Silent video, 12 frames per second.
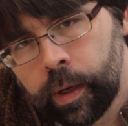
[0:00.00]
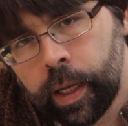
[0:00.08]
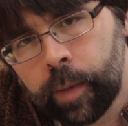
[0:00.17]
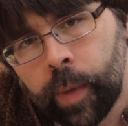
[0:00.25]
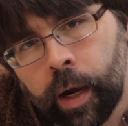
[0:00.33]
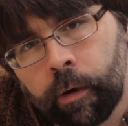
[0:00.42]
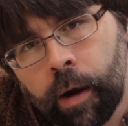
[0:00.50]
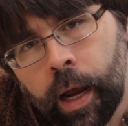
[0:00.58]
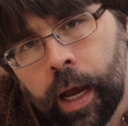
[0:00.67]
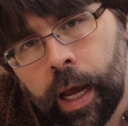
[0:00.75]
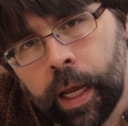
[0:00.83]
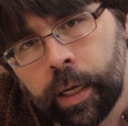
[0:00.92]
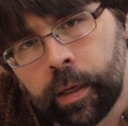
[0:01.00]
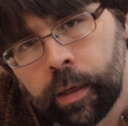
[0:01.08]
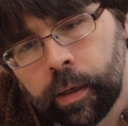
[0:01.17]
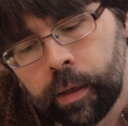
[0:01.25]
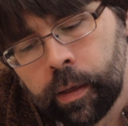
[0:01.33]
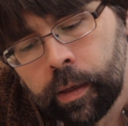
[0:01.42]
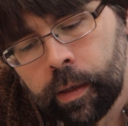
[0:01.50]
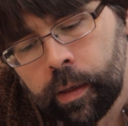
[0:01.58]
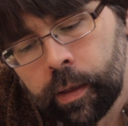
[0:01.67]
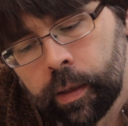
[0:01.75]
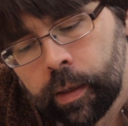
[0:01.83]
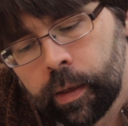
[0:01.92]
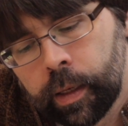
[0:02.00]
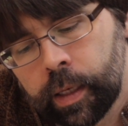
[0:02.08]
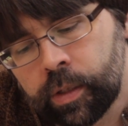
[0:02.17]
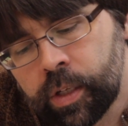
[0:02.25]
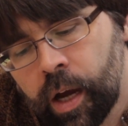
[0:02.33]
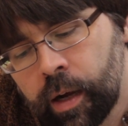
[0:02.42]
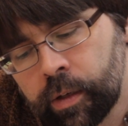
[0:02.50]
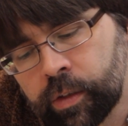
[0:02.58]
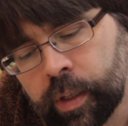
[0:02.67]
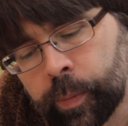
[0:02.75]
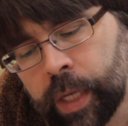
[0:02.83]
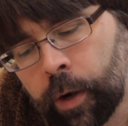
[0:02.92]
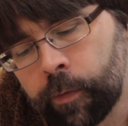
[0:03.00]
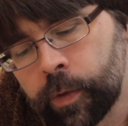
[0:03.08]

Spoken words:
Need my ride." His tongue slipped